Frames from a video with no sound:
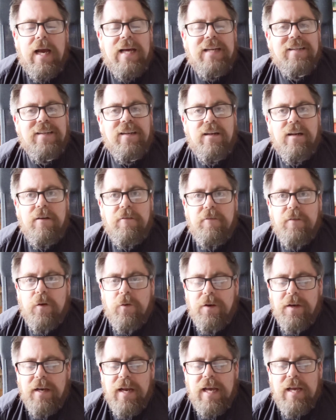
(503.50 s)
and love
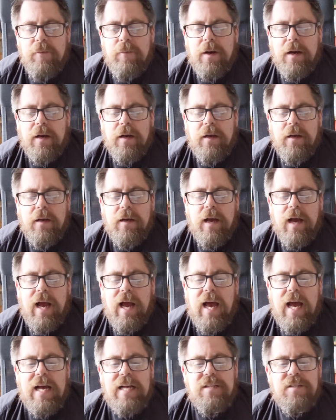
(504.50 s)
your neighbour
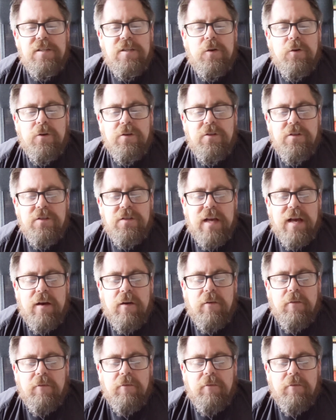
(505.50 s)
as yourself.